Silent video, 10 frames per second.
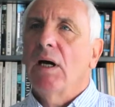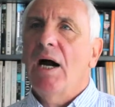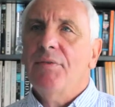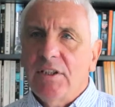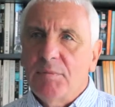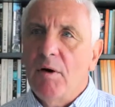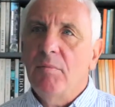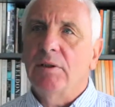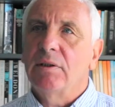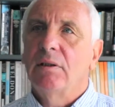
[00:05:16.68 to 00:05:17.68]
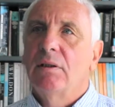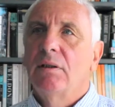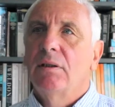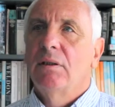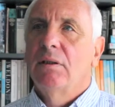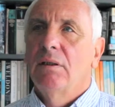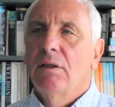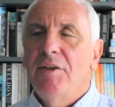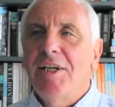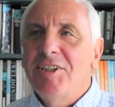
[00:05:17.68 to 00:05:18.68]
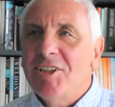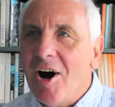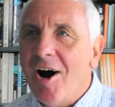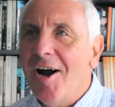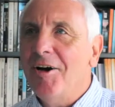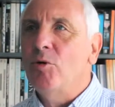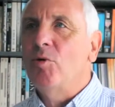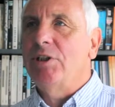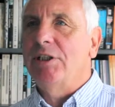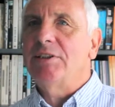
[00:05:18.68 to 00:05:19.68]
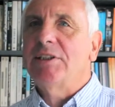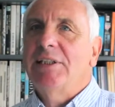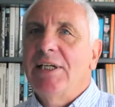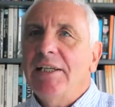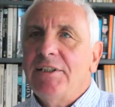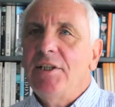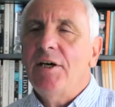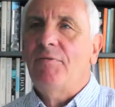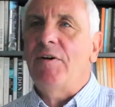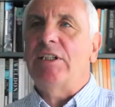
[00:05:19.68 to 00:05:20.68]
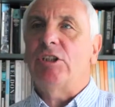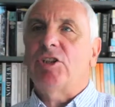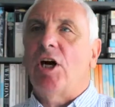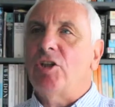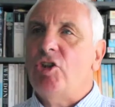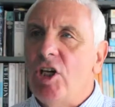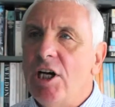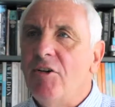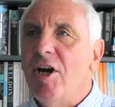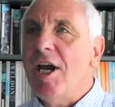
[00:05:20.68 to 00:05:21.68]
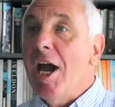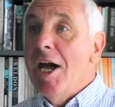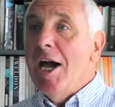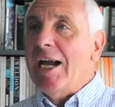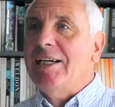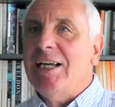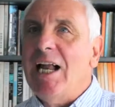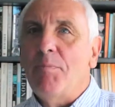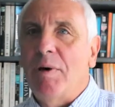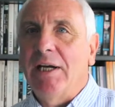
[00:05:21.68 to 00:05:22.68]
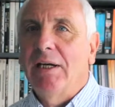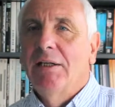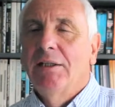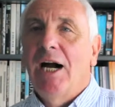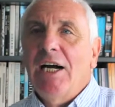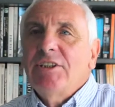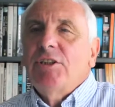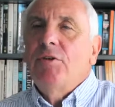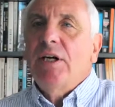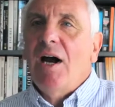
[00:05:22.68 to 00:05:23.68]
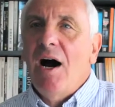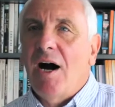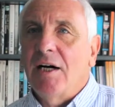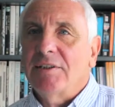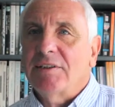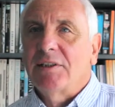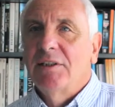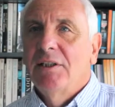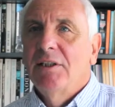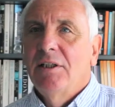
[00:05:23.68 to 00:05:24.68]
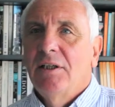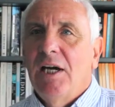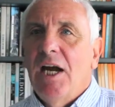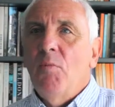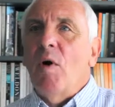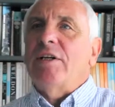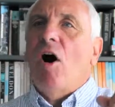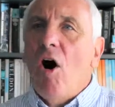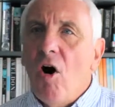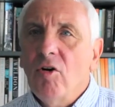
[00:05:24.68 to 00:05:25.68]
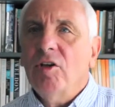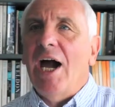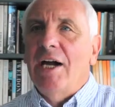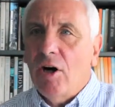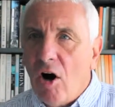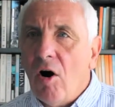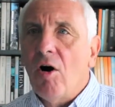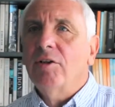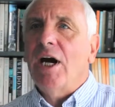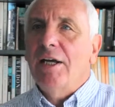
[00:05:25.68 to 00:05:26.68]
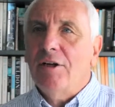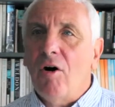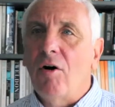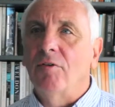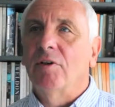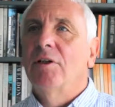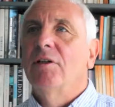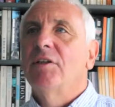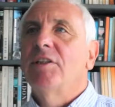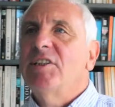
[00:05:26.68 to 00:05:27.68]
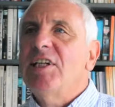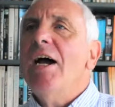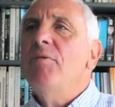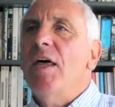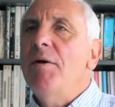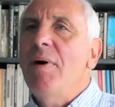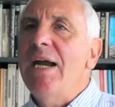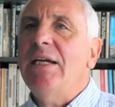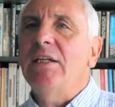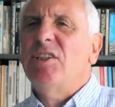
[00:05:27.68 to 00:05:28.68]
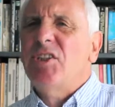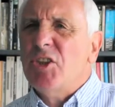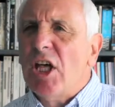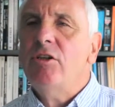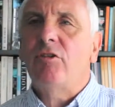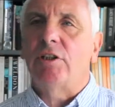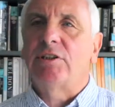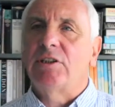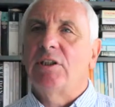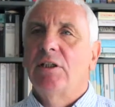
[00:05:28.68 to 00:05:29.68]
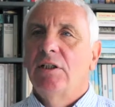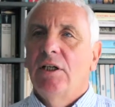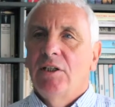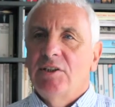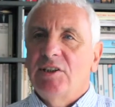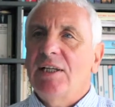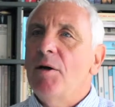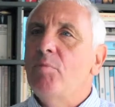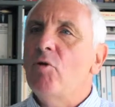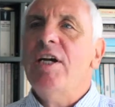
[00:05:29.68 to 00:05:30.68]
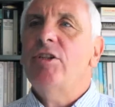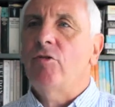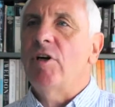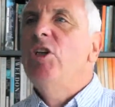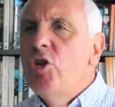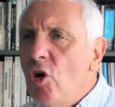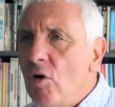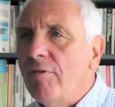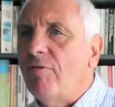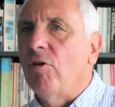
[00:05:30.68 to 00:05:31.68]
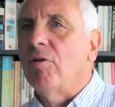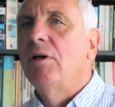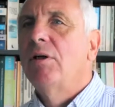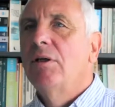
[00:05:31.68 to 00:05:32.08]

At this moment, the entire audience get to their feet and start cheering and clapping, as do the cast. It went on and on and on. The sound they make is thunderous, celebratory, joyful.